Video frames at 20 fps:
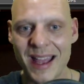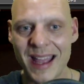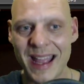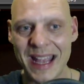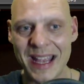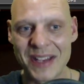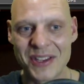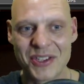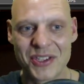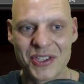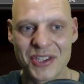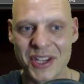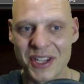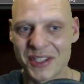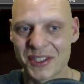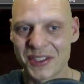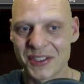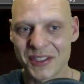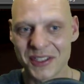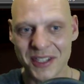is
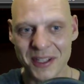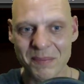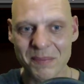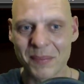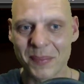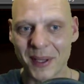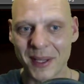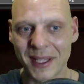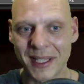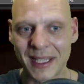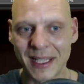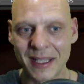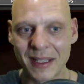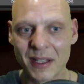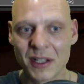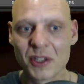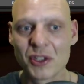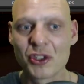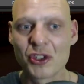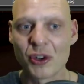just simply
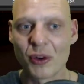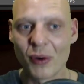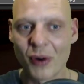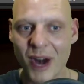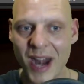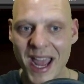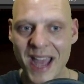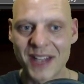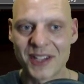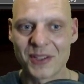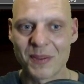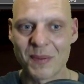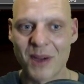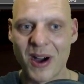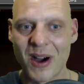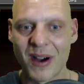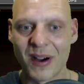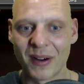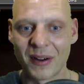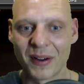
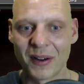transmog.